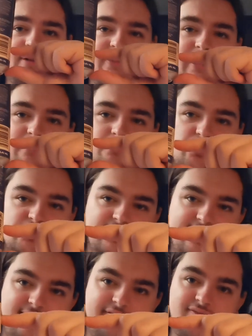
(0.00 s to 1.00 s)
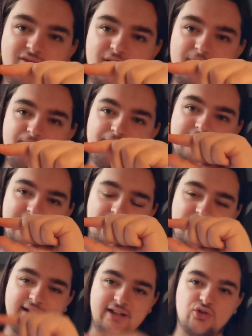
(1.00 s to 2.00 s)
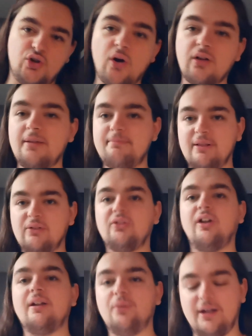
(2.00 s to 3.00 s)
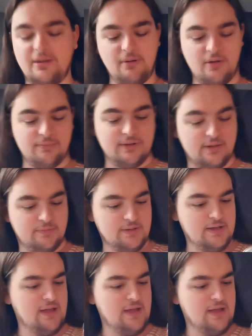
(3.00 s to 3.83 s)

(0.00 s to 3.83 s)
But that much left. It was like a chocolate milkshake right at the bottom there.